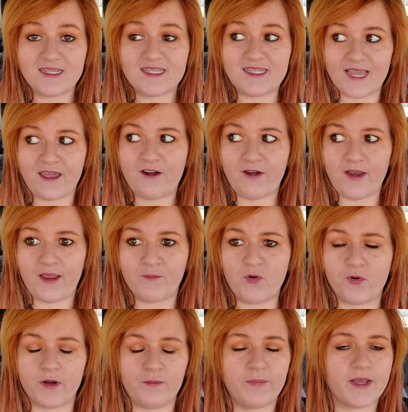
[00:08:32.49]
Saturday
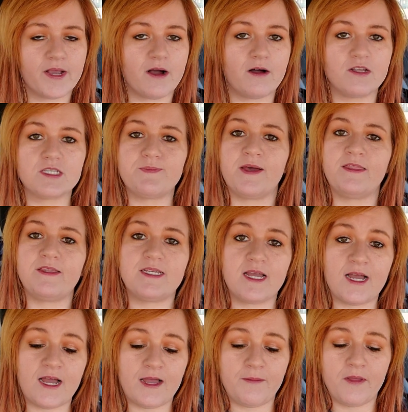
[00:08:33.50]
morning because by the
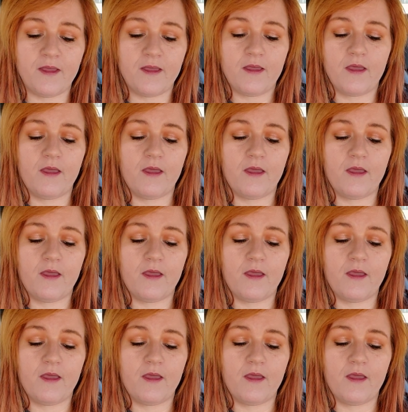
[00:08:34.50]
time